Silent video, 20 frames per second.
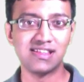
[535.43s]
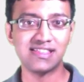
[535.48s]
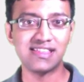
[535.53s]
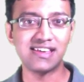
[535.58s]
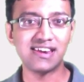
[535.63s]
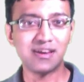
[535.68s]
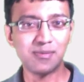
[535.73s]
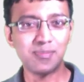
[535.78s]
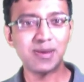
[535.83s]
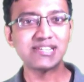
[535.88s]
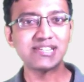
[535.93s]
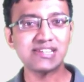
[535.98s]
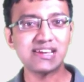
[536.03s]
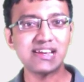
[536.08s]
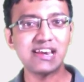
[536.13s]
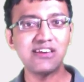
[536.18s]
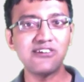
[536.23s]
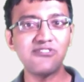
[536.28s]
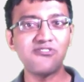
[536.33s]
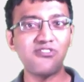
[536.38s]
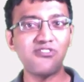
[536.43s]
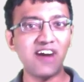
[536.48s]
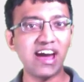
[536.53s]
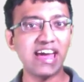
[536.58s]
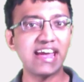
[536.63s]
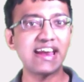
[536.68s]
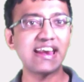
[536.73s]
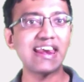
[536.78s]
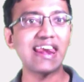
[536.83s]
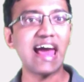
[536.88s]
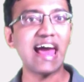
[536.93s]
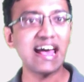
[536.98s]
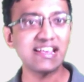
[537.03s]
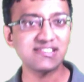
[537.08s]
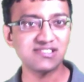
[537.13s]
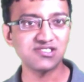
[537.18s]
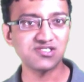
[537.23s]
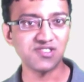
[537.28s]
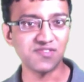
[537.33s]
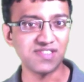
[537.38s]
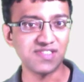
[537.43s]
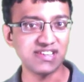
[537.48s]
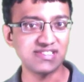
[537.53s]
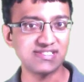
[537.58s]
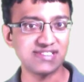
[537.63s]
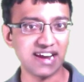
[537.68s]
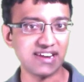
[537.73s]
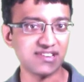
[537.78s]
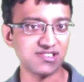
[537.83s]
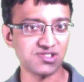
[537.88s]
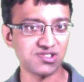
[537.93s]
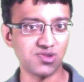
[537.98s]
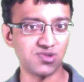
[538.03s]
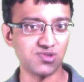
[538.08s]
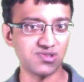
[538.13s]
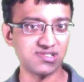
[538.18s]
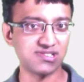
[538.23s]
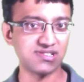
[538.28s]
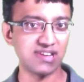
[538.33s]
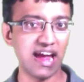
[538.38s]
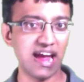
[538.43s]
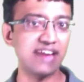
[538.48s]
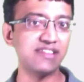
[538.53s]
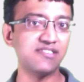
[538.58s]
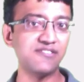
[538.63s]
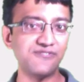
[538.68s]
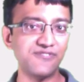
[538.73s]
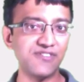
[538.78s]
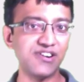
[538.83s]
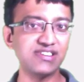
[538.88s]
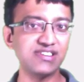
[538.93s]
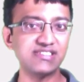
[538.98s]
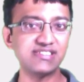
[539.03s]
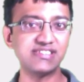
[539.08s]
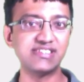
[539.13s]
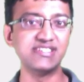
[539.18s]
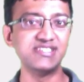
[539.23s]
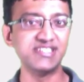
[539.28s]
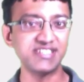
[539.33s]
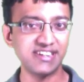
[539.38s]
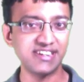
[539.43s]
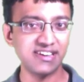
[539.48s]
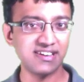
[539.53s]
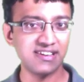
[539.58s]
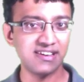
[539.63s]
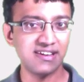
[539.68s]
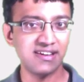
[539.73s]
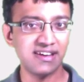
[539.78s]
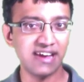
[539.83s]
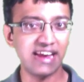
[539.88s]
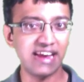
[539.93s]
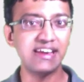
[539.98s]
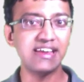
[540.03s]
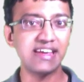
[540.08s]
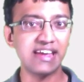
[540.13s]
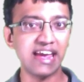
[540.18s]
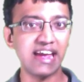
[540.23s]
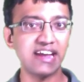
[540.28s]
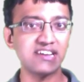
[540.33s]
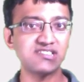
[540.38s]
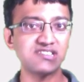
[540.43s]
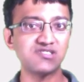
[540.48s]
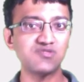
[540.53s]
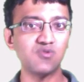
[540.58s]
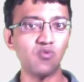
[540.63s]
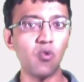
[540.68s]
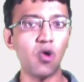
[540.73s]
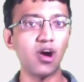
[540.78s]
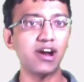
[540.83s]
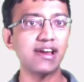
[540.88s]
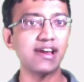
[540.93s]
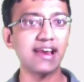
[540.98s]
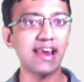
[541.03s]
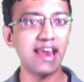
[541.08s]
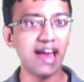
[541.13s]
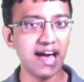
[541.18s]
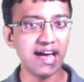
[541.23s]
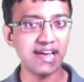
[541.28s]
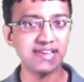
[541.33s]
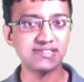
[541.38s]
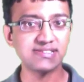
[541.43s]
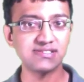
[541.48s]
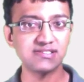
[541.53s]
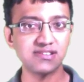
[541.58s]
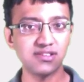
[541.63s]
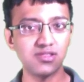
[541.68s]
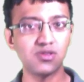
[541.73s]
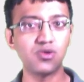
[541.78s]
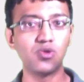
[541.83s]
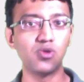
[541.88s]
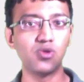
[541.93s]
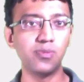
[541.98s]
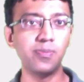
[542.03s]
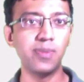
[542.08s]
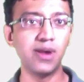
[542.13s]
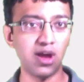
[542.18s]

There are basically five classes of these status codes, and the first digit indicates what class the code